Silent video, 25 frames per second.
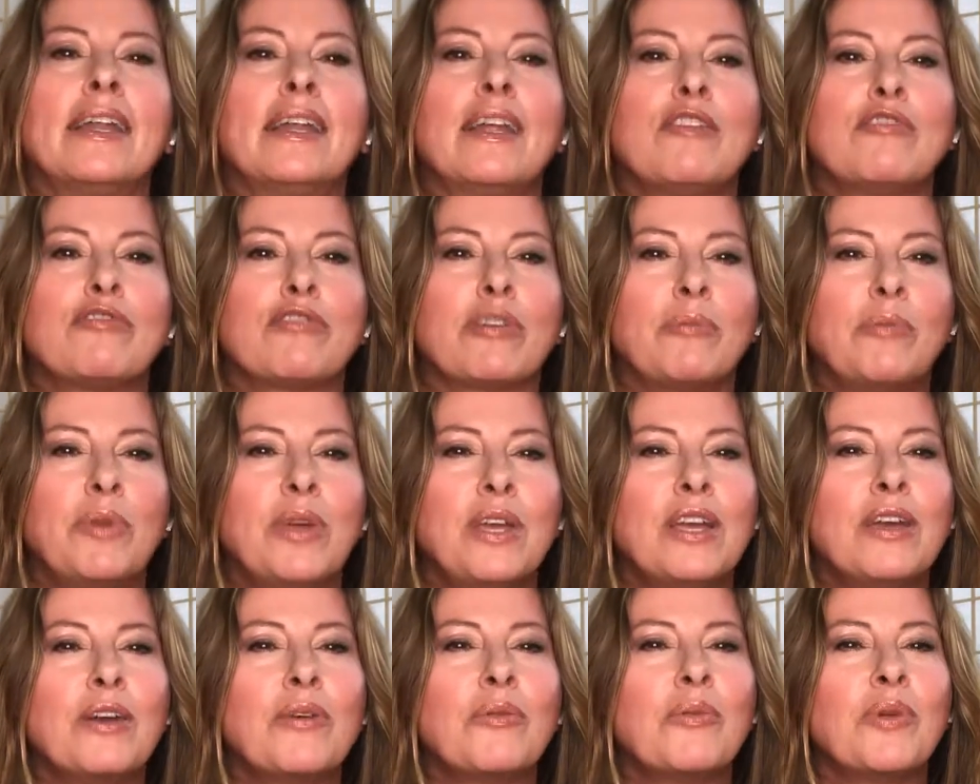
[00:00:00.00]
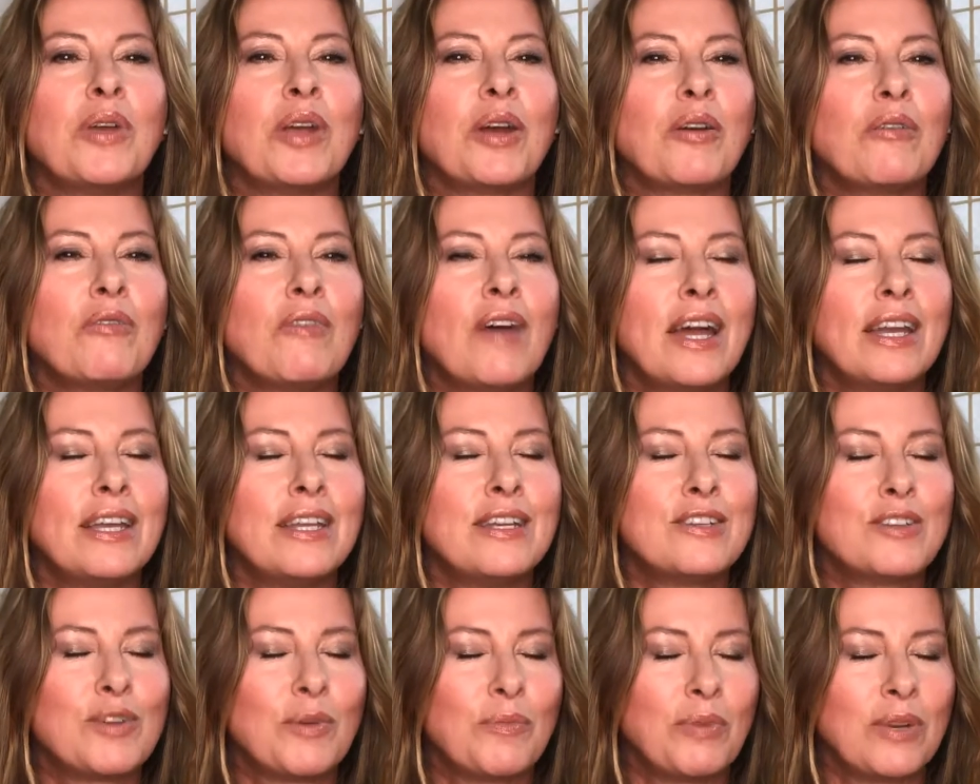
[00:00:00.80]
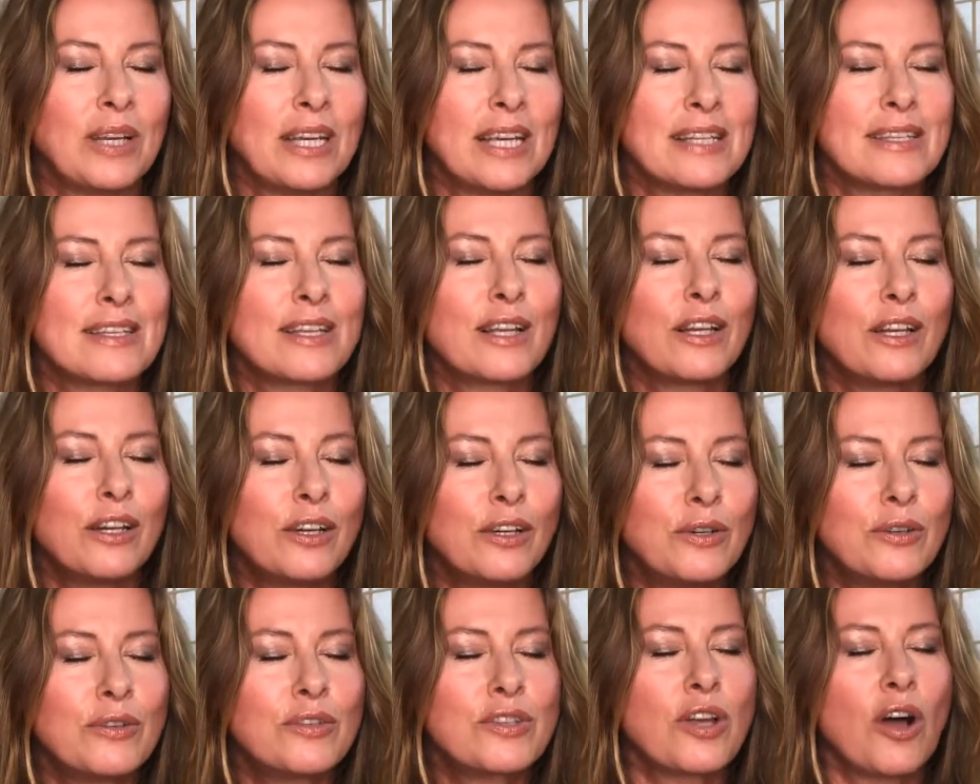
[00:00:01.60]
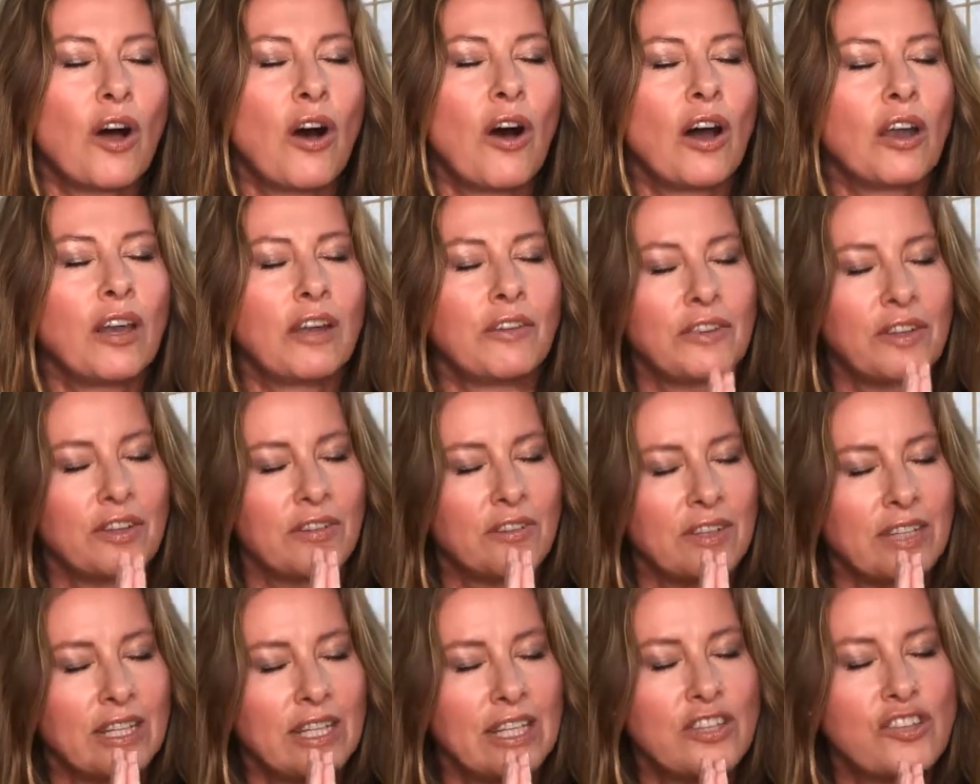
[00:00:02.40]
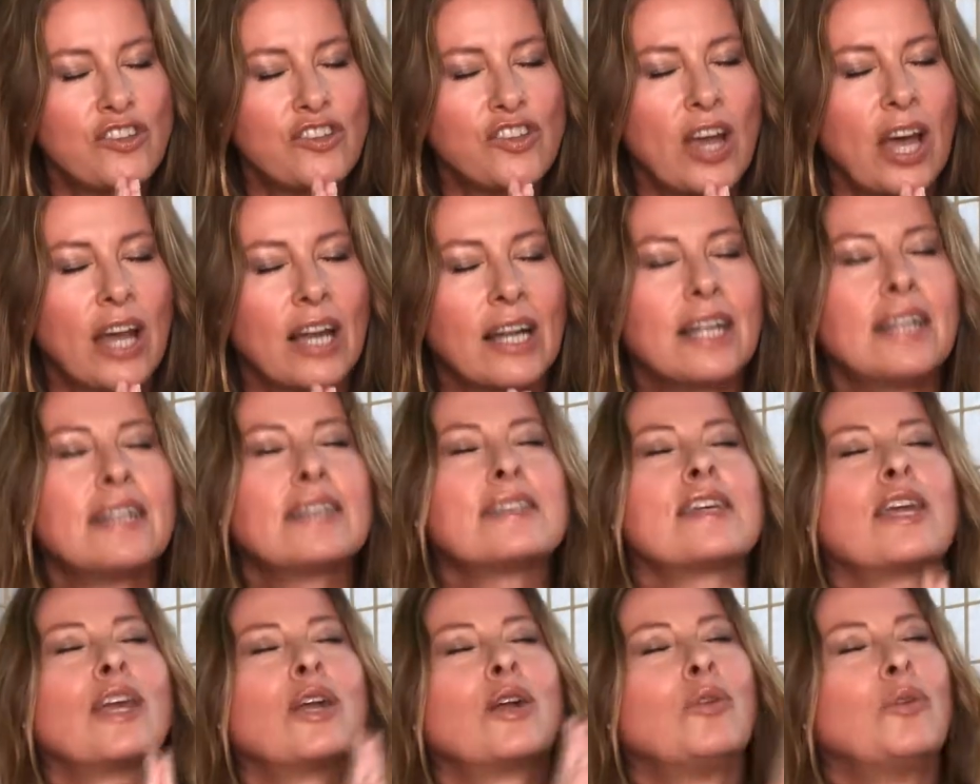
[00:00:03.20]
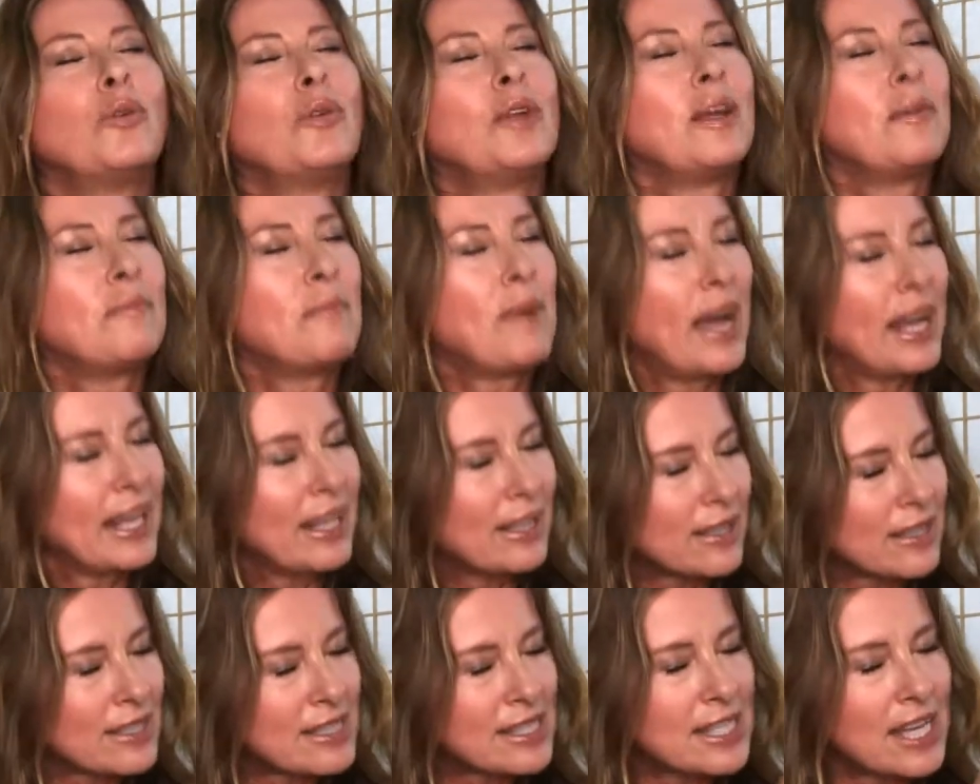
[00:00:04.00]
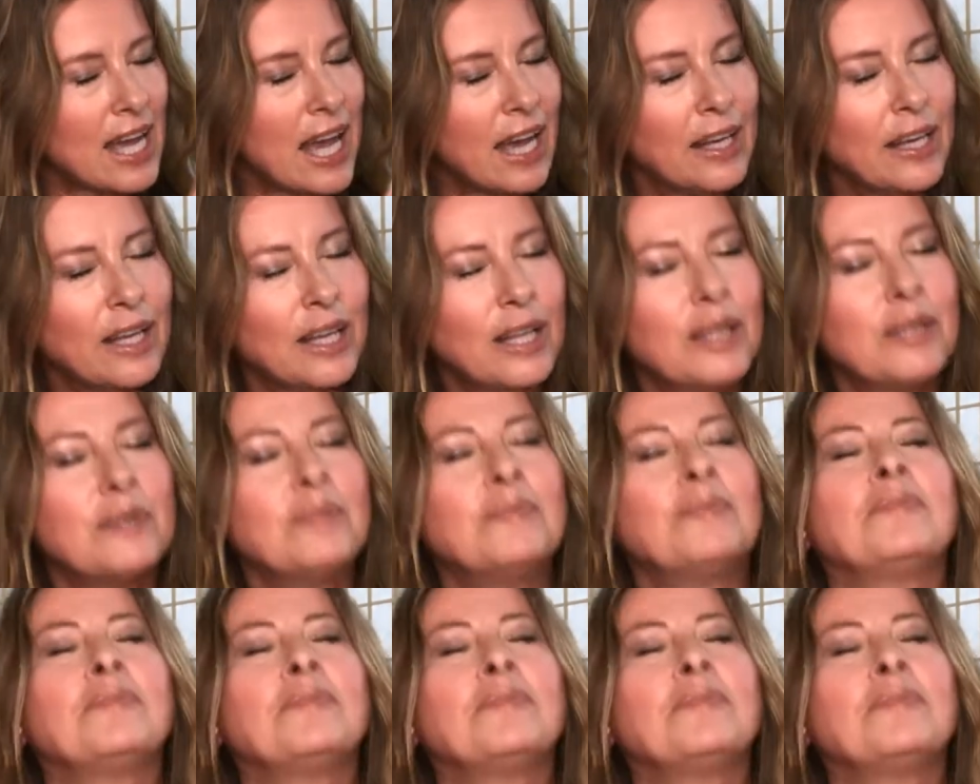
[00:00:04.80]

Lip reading: And from here, we are ready to please close all of the release channels, including Michael's tunnel.